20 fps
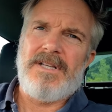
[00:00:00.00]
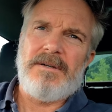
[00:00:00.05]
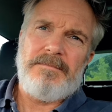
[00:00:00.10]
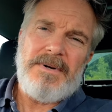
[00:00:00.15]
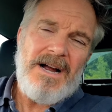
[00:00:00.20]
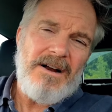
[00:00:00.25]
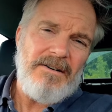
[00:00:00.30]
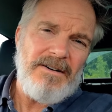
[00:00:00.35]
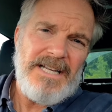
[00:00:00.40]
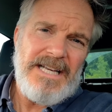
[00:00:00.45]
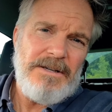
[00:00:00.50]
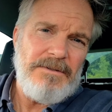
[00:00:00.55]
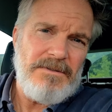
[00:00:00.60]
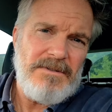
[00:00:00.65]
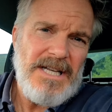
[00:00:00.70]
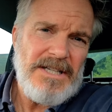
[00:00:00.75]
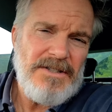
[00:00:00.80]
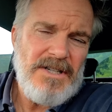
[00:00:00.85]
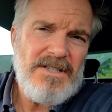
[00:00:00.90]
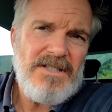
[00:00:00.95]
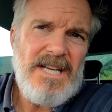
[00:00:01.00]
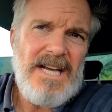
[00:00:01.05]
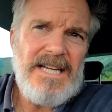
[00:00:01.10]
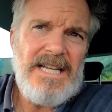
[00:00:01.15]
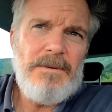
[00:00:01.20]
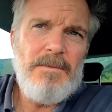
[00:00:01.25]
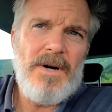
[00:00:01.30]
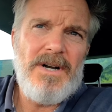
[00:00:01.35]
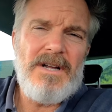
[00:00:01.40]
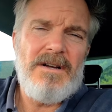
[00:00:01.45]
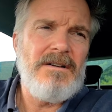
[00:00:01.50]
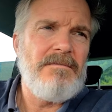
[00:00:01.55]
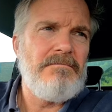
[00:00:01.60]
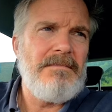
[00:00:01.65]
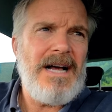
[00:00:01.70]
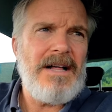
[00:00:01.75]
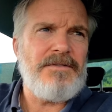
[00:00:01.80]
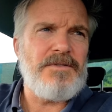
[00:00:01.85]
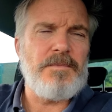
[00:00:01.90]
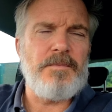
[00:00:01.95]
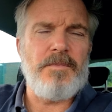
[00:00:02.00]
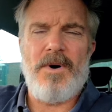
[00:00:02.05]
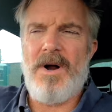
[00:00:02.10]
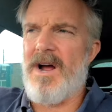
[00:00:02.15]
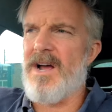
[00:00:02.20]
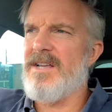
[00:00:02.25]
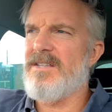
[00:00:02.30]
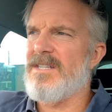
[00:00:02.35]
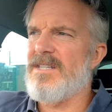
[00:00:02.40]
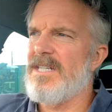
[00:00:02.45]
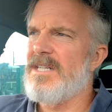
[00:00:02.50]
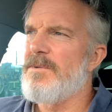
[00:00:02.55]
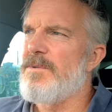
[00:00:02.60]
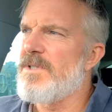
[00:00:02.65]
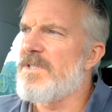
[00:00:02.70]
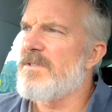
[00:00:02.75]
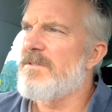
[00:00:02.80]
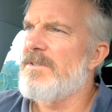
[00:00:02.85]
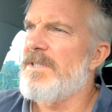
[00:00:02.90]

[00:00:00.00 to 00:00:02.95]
Apparently, as I said, he won a maths prize and he was,